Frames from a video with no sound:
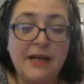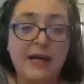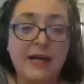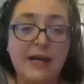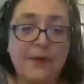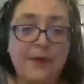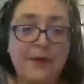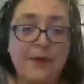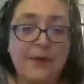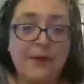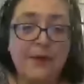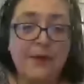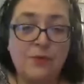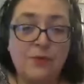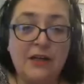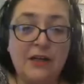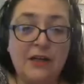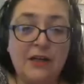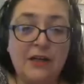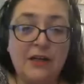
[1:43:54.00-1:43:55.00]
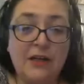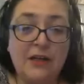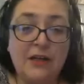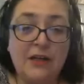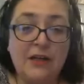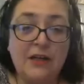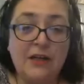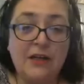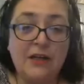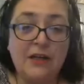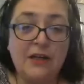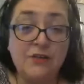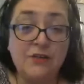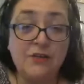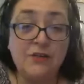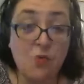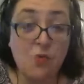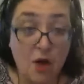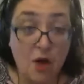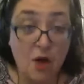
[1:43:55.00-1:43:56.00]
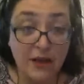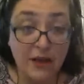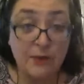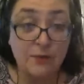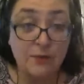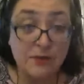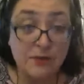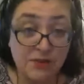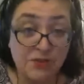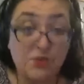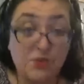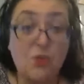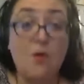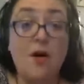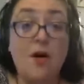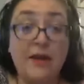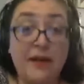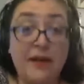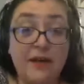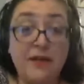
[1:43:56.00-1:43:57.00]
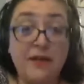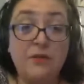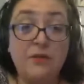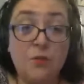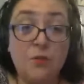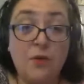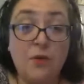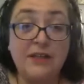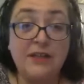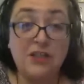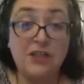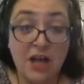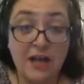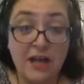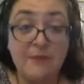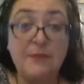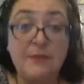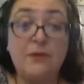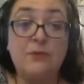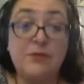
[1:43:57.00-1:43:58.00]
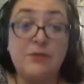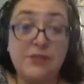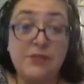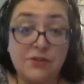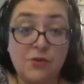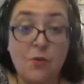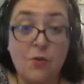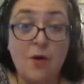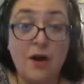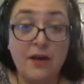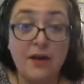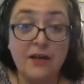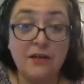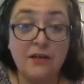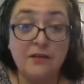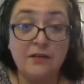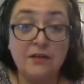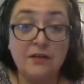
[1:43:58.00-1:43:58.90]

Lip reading: because we learn that he was a squire. He was a squire when Jaime was a squire,